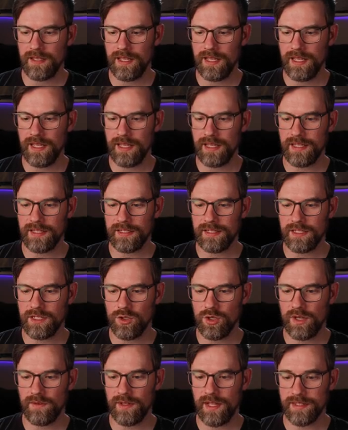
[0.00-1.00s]
And
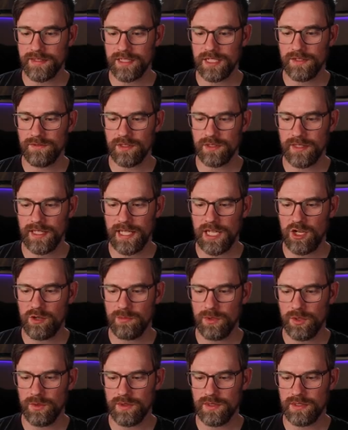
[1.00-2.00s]
you have lots of different layout
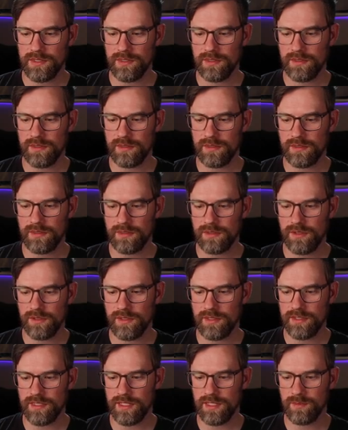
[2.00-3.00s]
modes. You
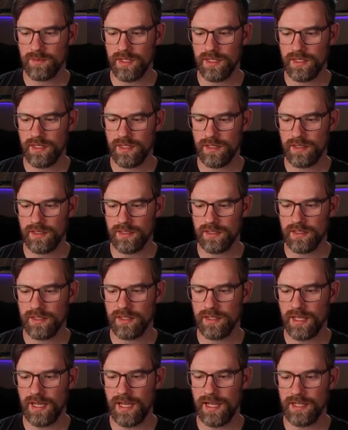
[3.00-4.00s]
can see them right here.
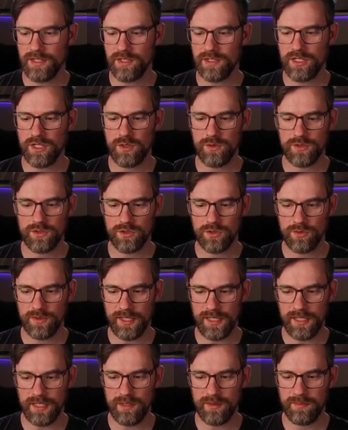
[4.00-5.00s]
I just used
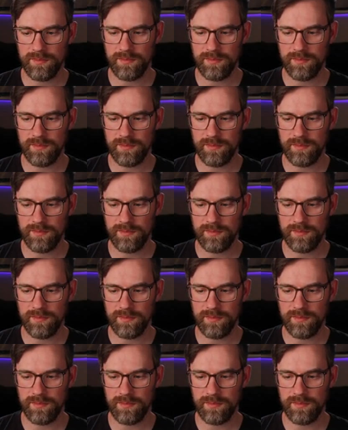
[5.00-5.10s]
grid